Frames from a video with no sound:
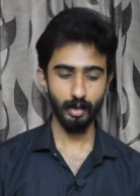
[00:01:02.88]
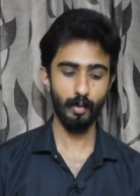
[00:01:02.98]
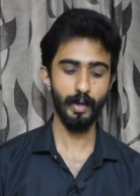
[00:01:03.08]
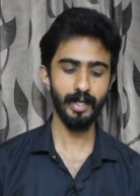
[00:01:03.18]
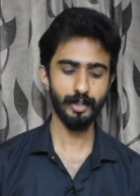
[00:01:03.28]

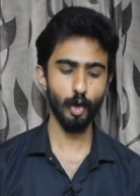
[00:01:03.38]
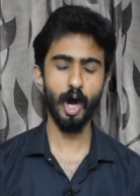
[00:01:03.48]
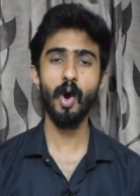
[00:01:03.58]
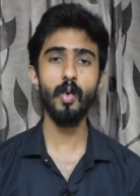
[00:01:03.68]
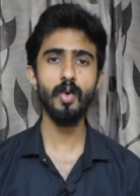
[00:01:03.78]
Right, so
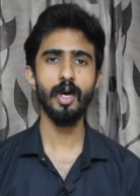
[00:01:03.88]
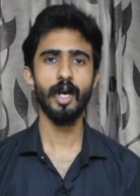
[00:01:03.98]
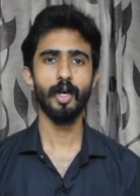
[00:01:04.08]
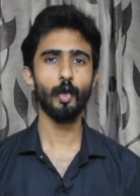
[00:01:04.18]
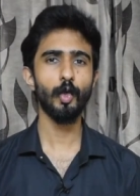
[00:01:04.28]
how
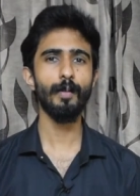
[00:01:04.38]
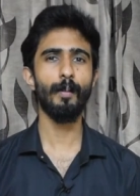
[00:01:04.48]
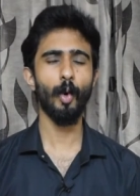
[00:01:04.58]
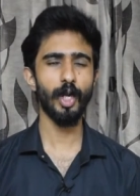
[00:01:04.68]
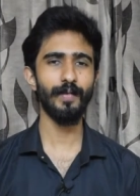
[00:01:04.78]
do you
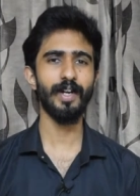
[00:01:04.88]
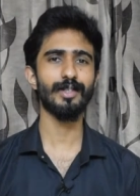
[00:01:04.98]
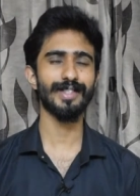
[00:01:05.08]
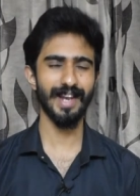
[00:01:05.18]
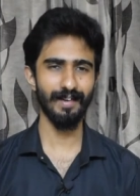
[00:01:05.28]
motivate
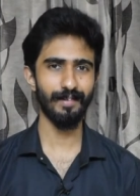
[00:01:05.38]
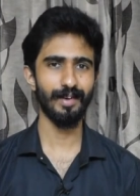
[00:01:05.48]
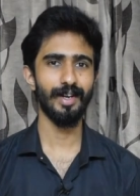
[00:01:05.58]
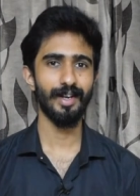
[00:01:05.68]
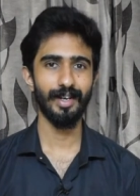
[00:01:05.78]
yourself
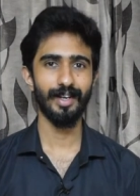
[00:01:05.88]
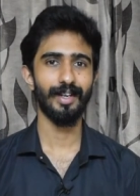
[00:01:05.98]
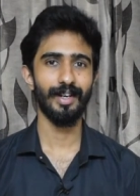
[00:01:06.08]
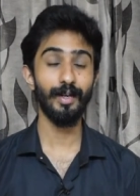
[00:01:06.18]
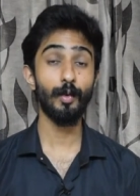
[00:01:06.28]

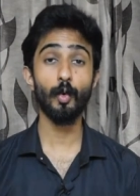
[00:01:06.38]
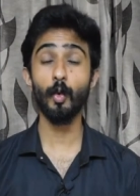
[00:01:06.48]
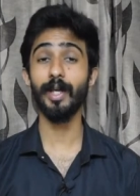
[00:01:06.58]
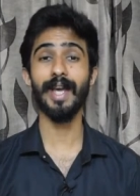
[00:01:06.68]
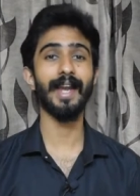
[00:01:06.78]
into
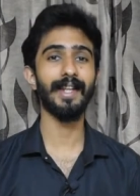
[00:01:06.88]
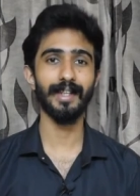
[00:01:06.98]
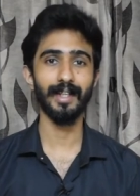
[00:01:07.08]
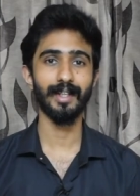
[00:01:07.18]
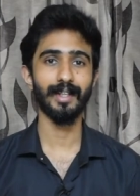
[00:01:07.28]
doing
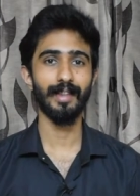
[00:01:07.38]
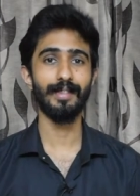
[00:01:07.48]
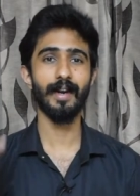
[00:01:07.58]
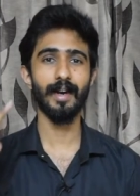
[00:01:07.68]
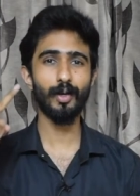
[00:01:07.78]
anything?
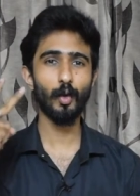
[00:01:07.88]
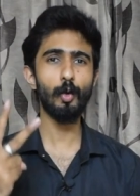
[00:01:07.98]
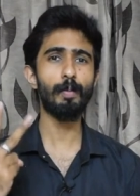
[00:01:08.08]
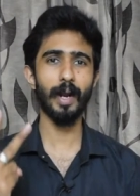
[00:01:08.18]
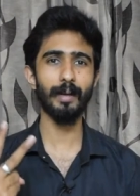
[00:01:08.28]
There are
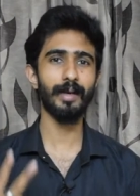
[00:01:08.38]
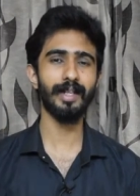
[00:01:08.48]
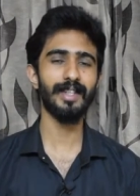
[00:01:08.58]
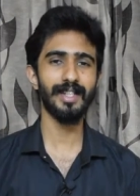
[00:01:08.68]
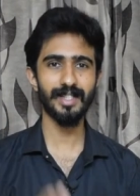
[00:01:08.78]
two
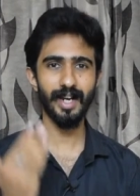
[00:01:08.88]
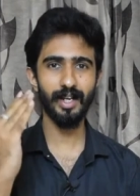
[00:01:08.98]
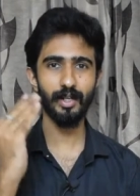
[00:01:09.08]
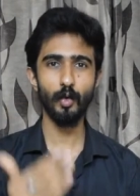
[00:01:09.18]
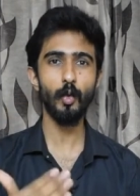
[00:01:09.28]
primary things
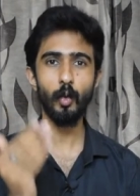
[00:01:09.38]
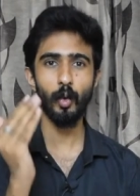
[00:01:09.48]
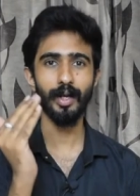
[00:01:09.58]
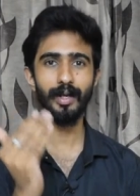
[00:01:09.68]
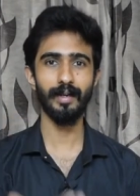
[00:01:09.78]
that you
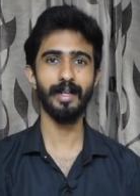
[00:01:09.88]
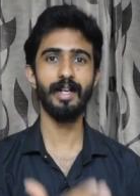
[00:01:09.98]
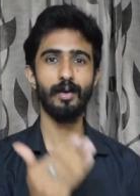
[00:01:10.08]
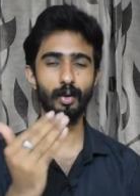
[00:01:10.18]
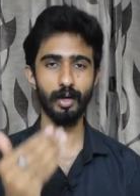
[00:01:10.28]

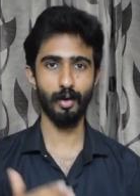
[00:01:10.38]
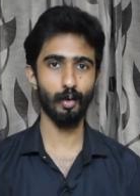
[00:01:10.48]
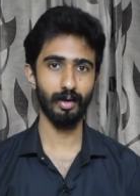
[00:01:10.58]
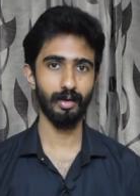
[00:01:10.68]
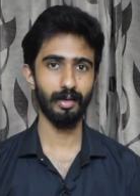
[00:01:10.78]
need to
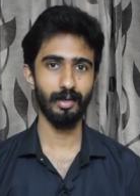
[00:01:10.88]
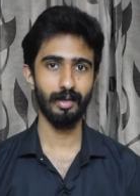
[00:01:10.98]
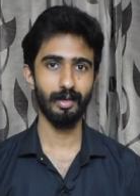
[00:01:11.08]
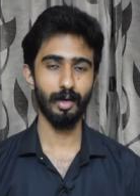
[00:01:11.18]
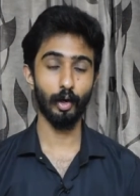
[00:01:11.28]
control.
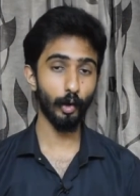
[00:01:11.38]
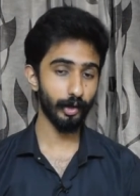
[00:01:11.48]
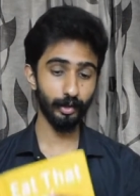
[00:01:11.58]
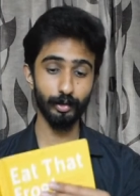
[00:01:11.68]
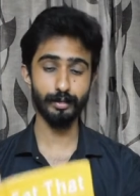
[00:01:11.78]

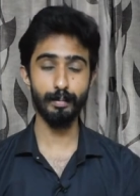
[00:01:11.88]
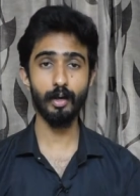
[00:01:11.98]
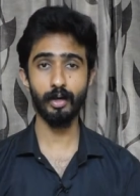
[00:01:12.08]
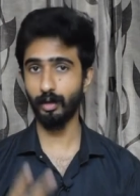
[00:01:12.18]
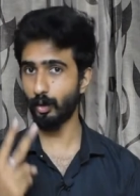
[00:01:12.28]
According to this
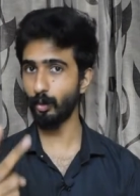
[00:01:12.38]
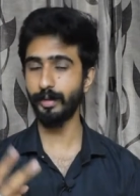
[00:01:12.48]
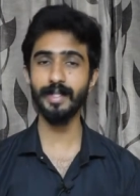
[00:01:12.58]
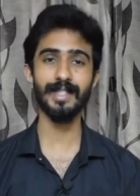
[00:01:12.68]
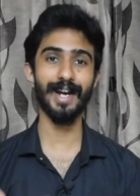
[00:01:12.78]
book, two
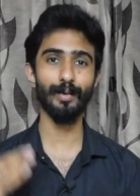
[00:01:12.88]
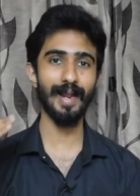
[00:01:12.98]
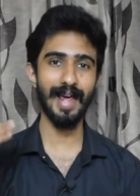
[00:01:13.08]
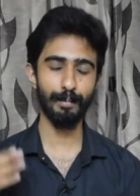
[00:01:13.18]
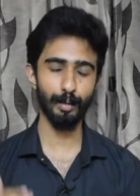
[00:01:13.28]
things that
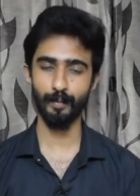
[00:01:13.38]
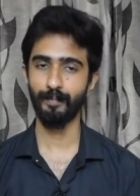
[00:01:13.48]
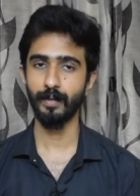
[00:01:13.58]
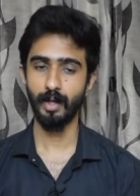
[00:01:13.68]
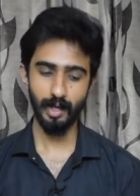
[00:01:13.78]
will help you.
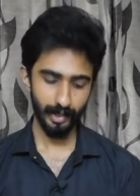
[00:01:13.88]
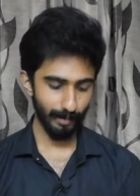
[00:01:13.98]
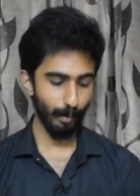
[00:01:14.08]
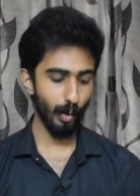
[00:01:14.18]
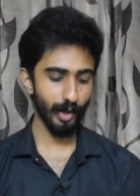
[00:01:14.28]

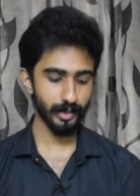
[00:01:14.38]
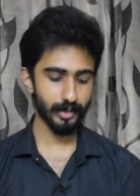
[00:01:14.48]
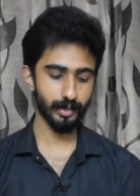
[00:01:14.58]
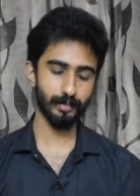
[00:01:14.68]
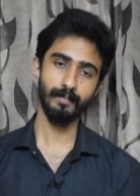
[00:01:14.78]
Number one
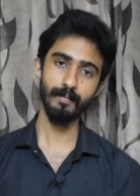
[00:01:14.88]
is this: